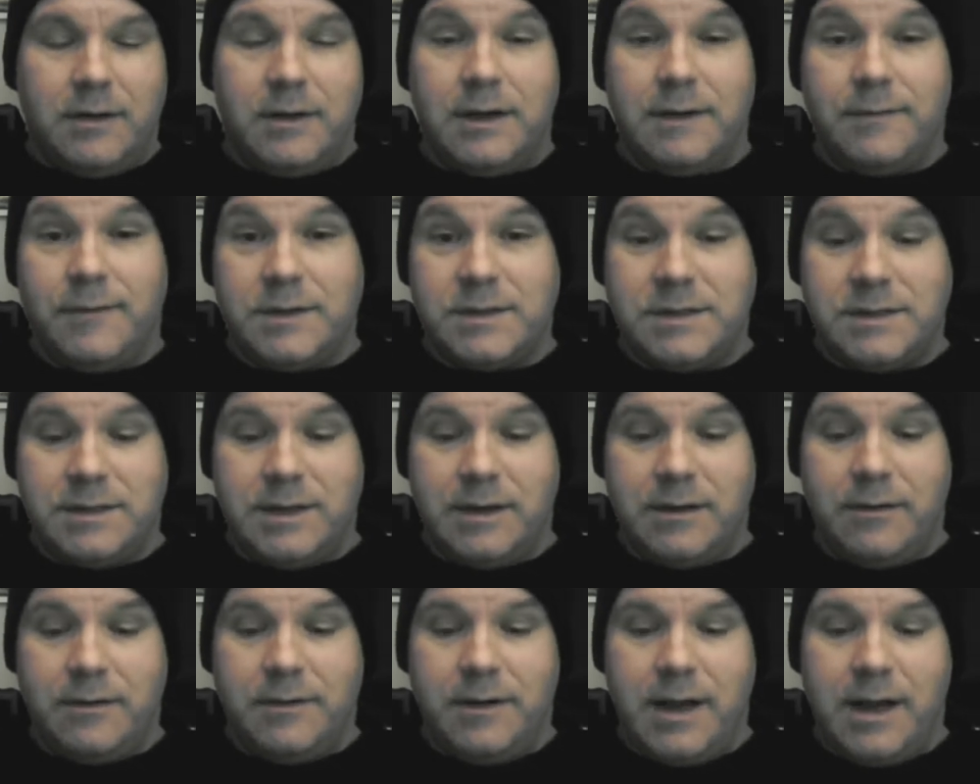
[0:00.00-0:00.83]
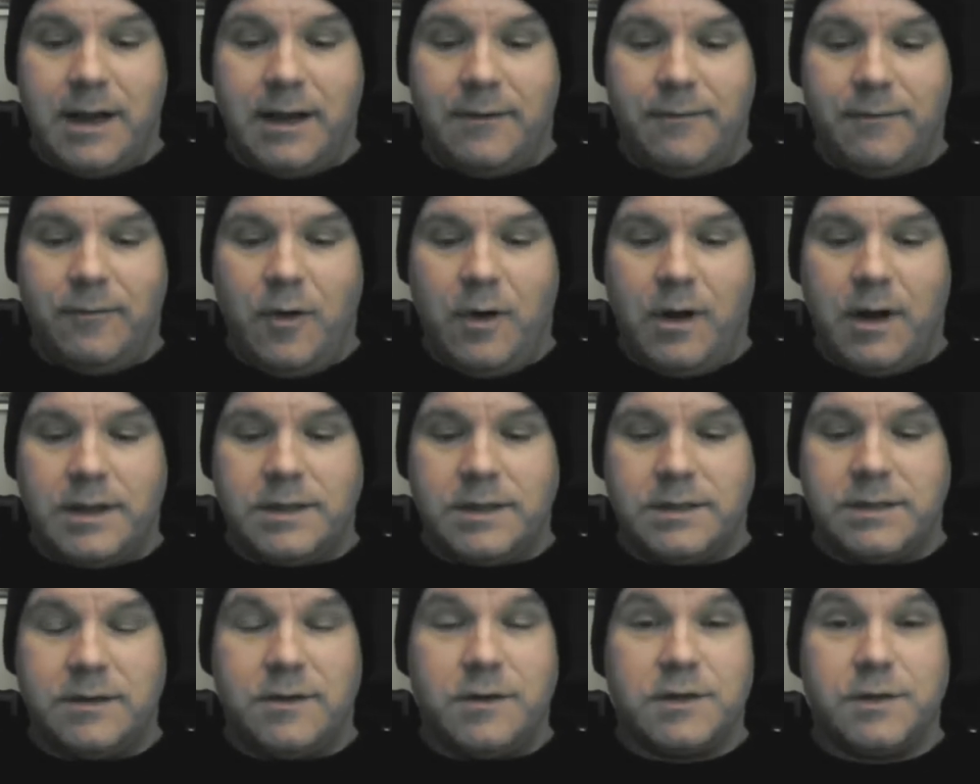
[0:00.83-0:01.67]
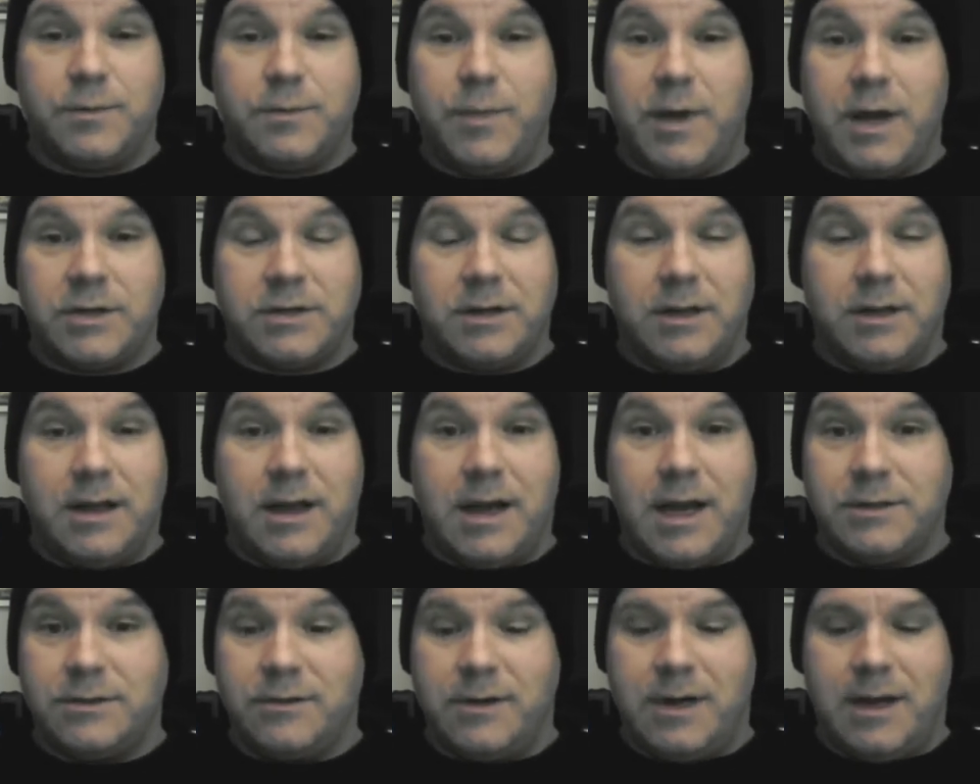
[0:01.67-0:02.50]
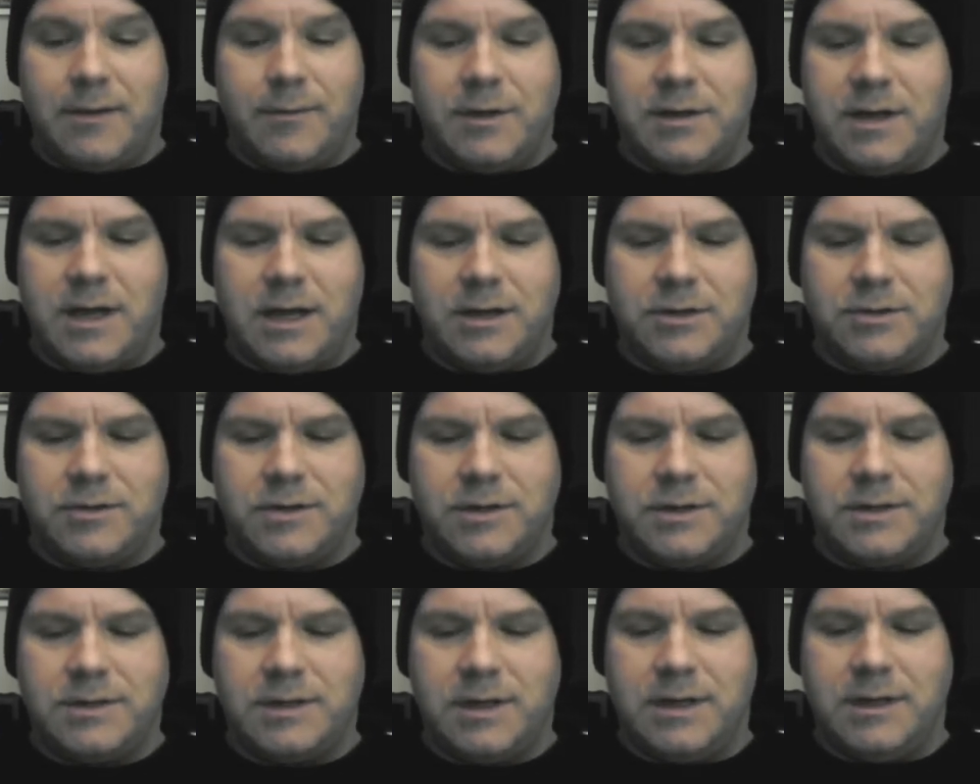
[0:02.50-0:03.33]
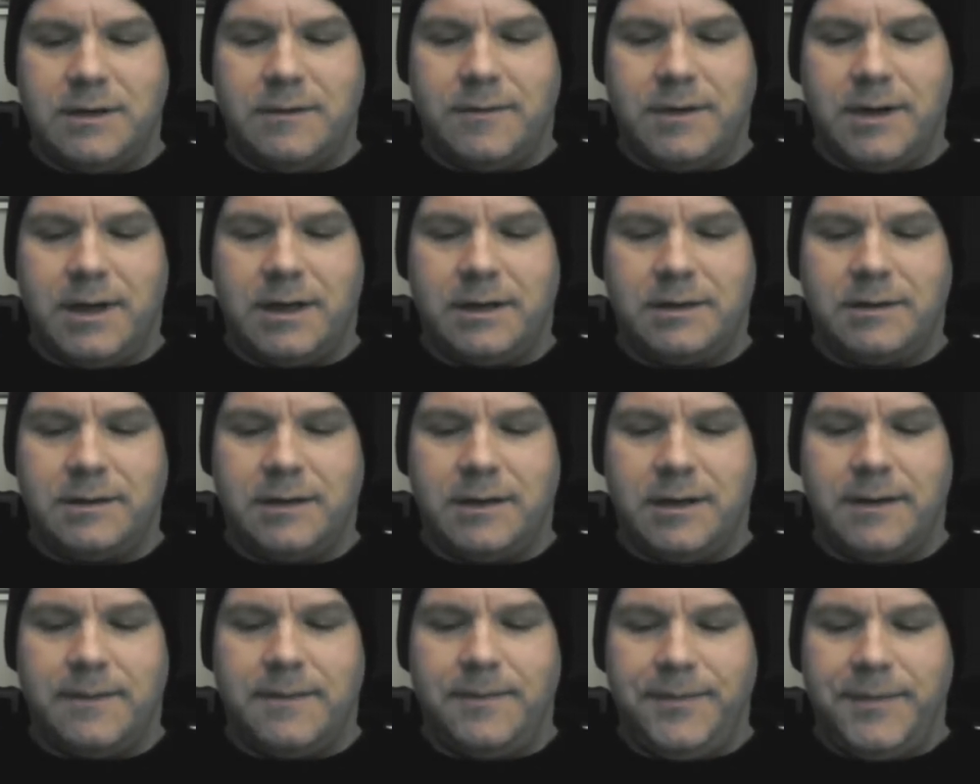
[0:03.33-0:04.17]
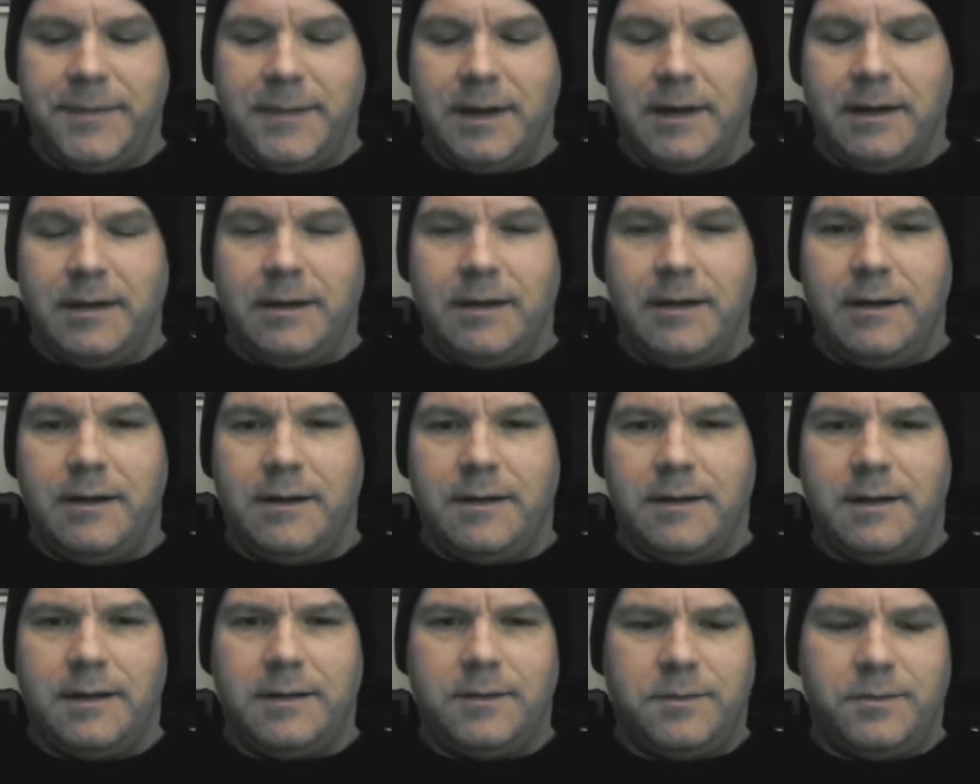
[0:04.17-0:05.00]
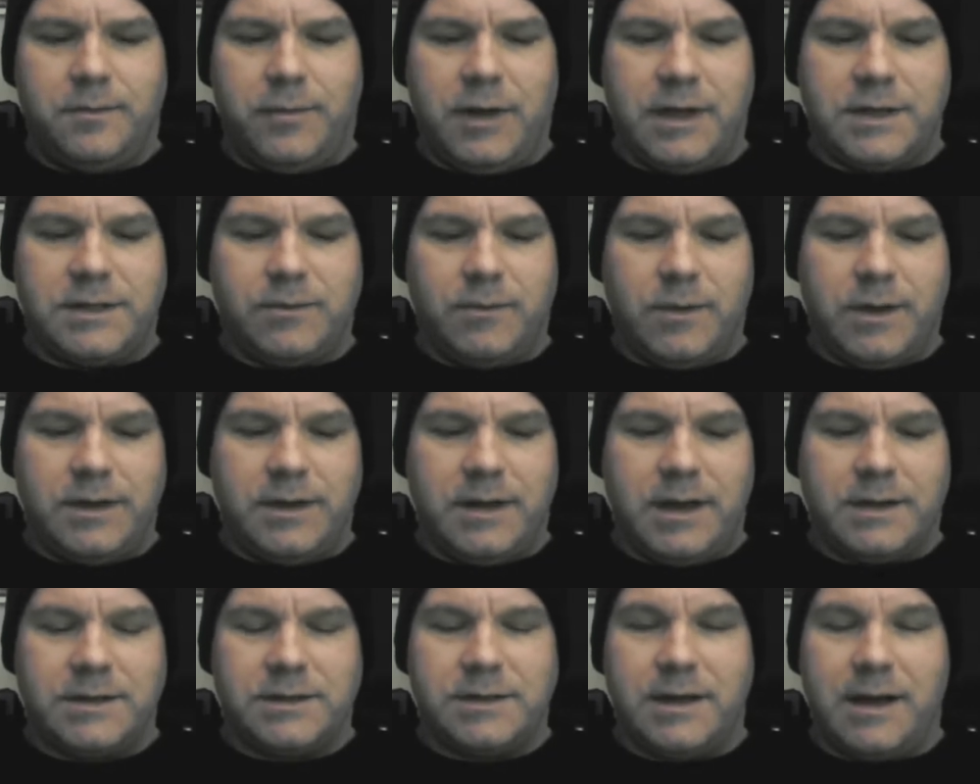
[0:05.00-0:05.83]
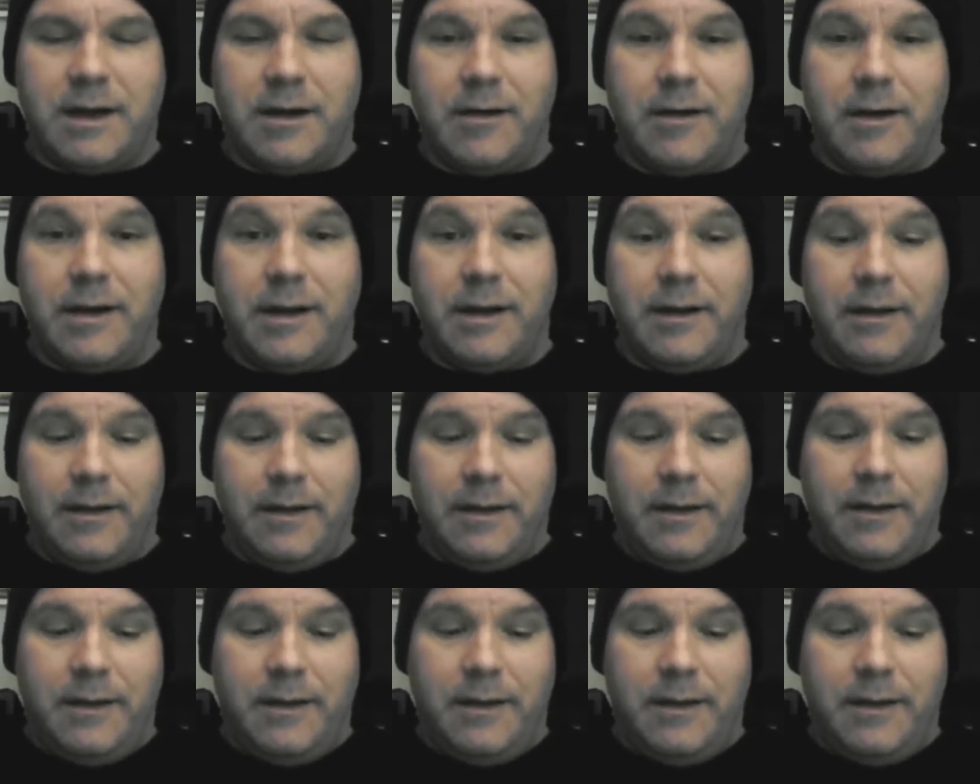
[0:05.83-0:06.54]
If it's zero negative one, so you're specialized or ambidextrous, and you've got uh, you know the plus one dexterity